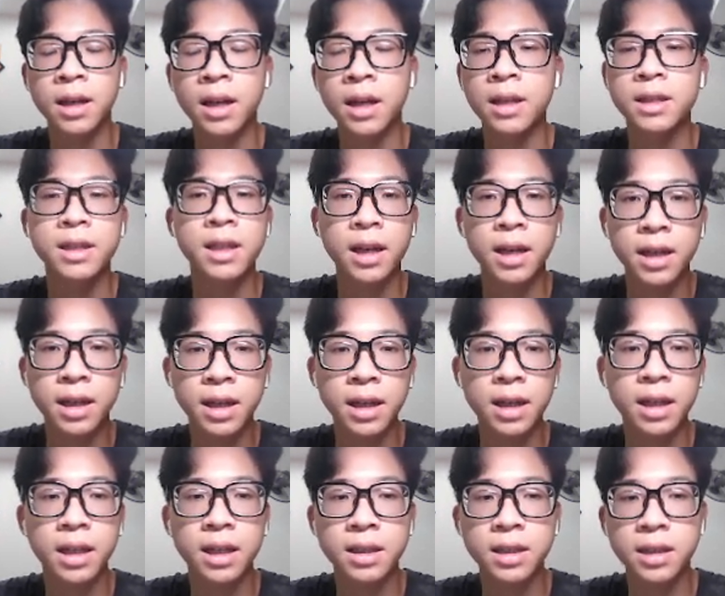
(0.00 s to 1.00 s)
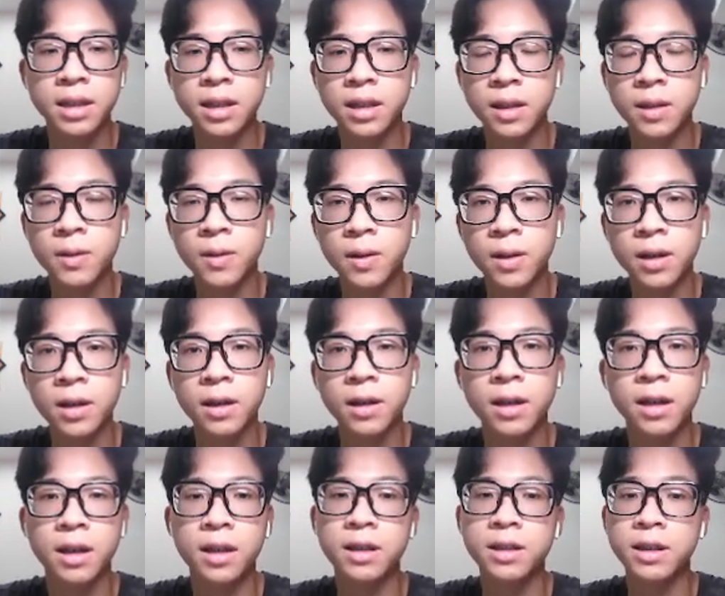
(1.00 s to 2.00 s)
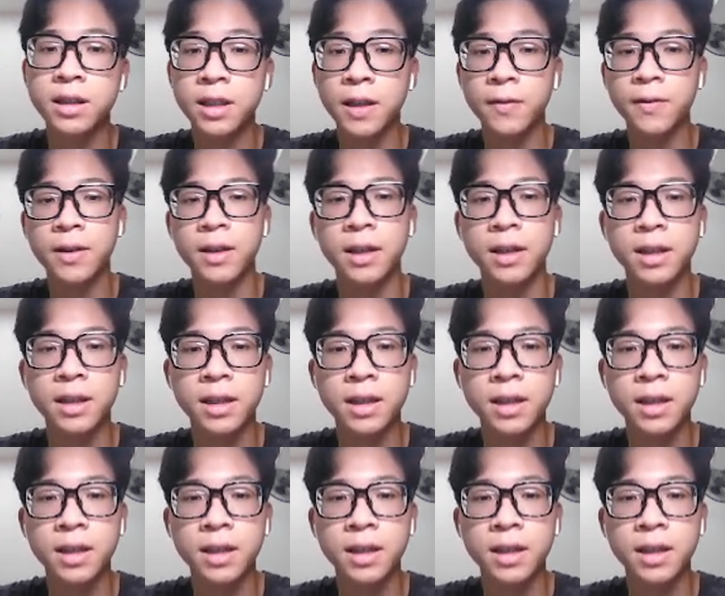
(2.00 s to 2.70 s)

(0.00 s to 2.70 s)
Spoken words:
Secondly, it is secure and safety.